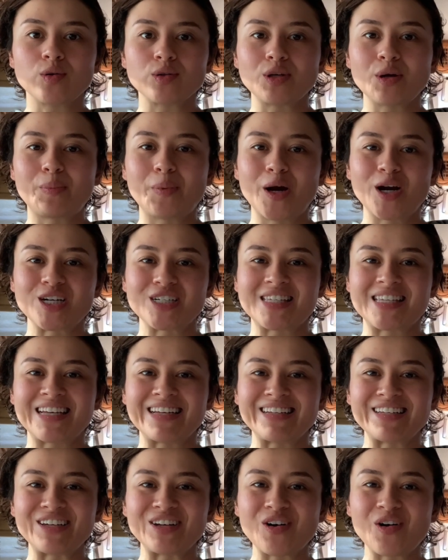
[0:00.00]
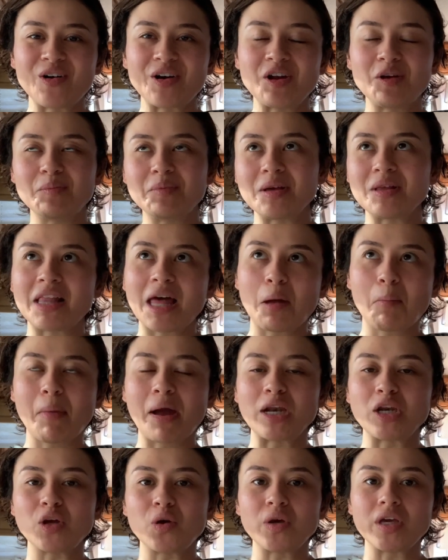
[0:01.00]
new person. You know, it'll be like
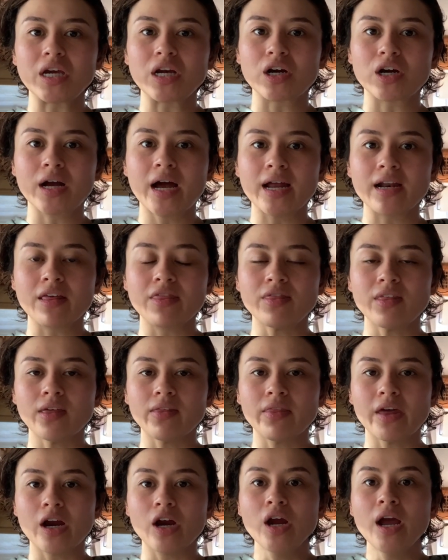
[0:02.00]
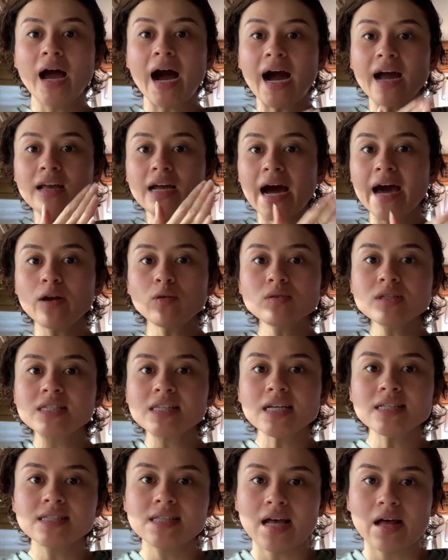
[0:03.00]
my new year kind of thing there. I don't
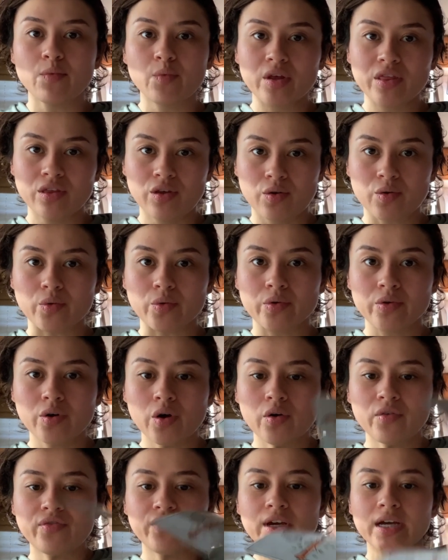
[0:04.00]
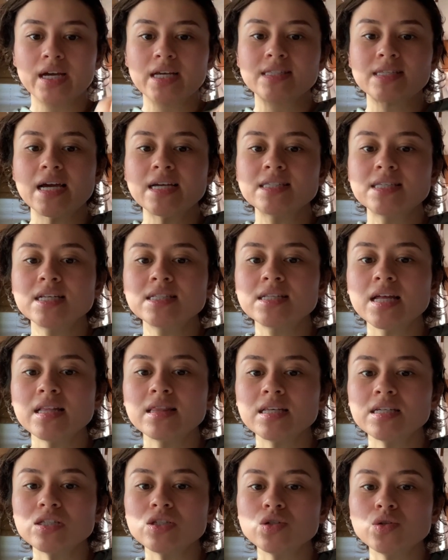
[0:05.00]
sense that with you, Ophiuchus. I sense that
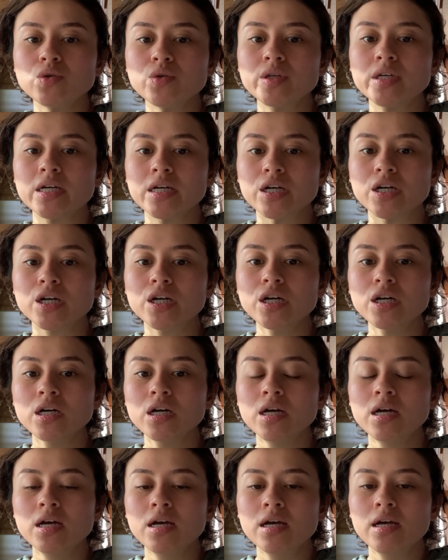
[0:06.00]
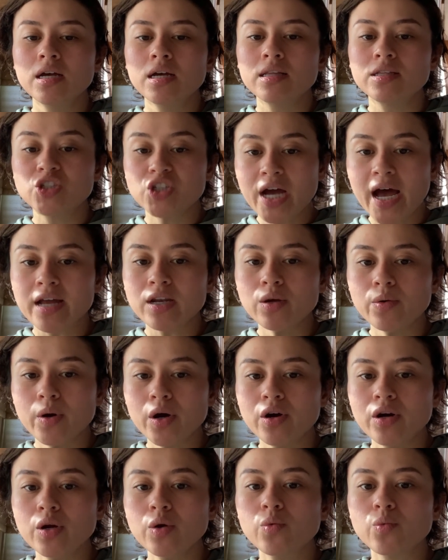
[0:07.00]
this new year,
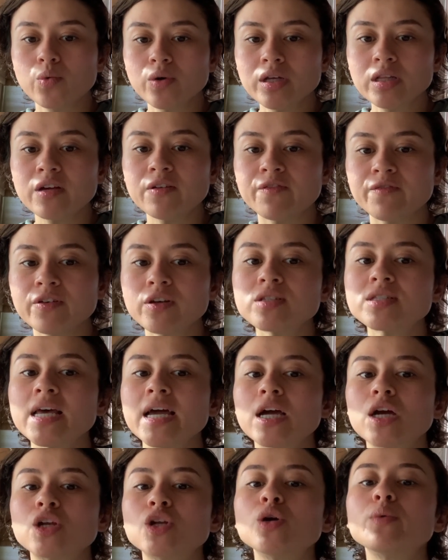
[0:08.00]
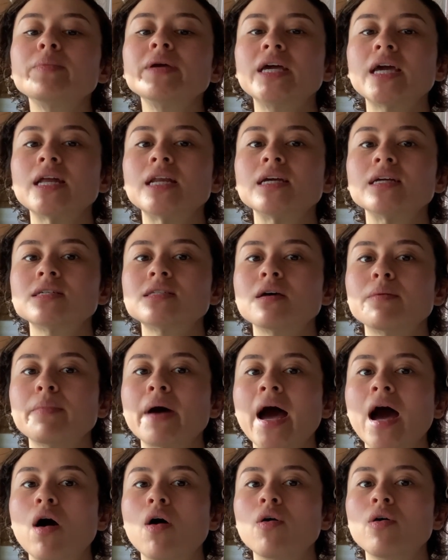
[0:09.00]
January, really feels like a new beginning
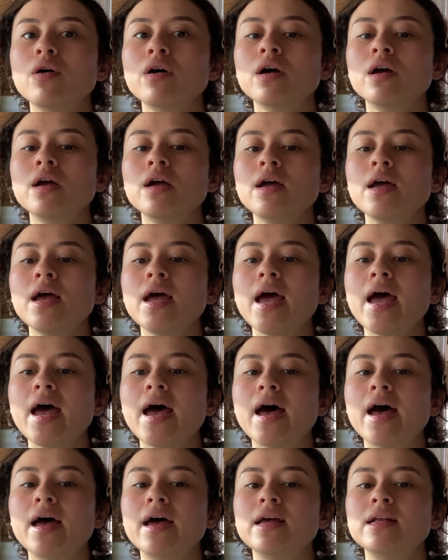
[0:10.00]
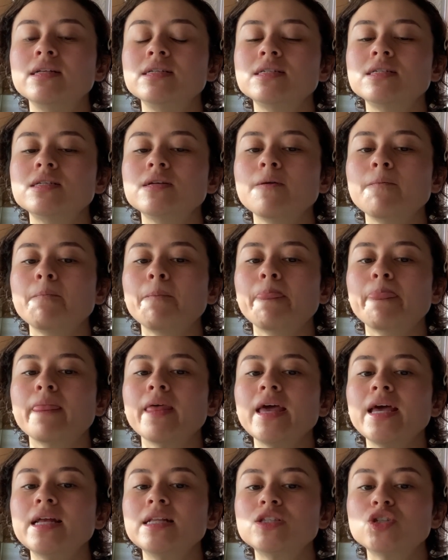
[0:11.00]
somehow. And
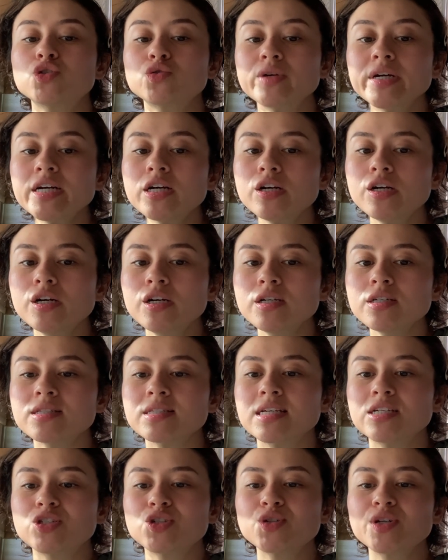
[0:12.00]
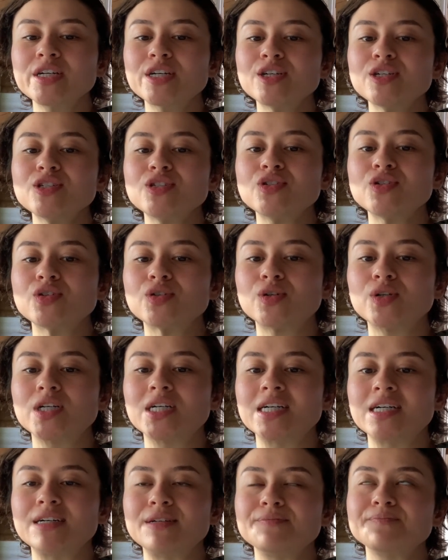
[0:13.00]
it triggers
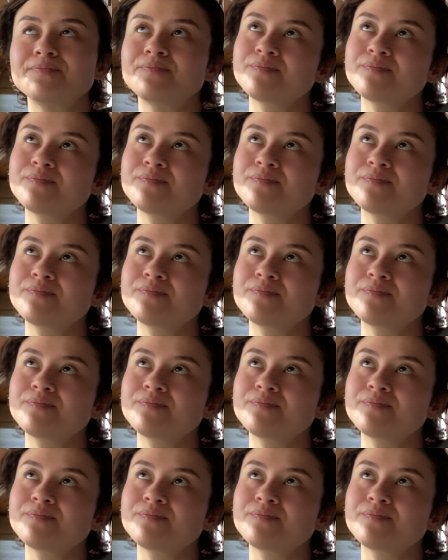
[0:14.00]
your